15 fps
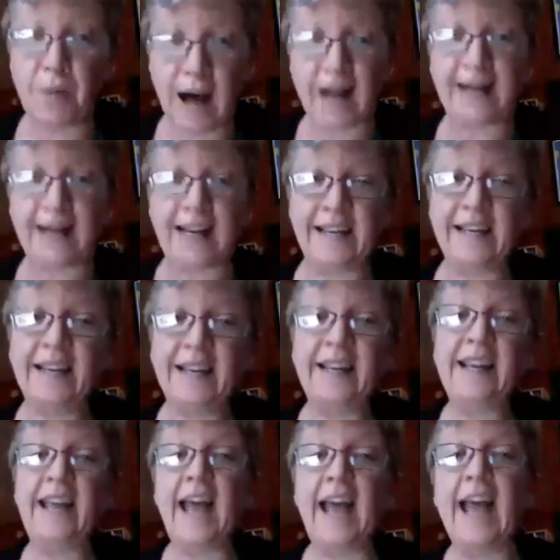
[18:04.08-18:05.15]
body
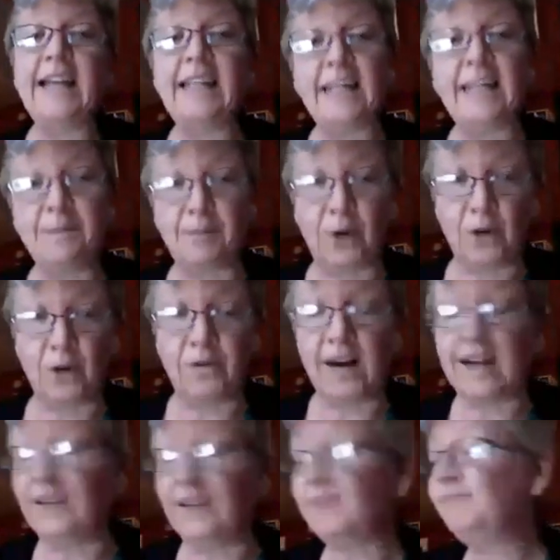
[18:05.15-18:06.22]
and in
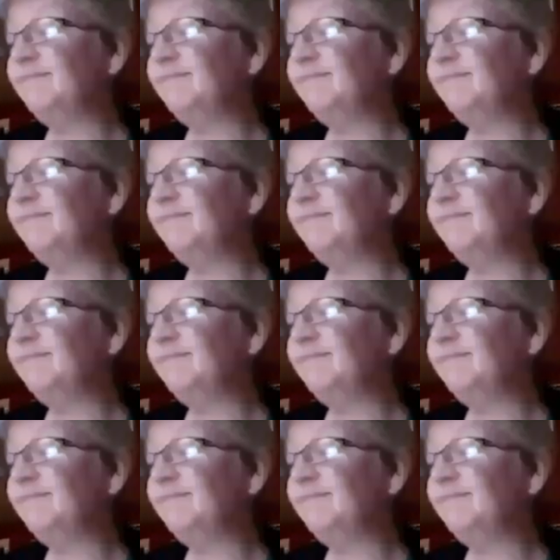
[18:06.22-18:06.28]
profile.